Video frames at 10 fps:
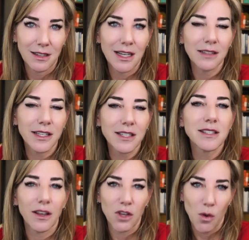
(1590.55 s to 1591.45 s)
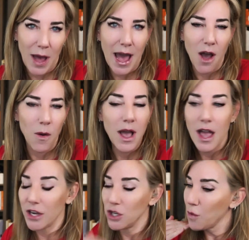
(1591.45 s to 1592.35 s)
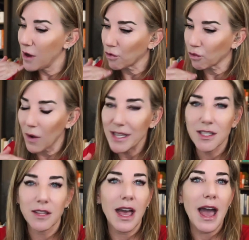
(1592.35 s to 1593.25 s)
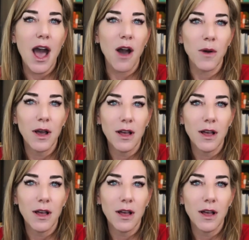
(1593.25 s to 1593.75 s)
Now let us tell you how. And you went right to the how.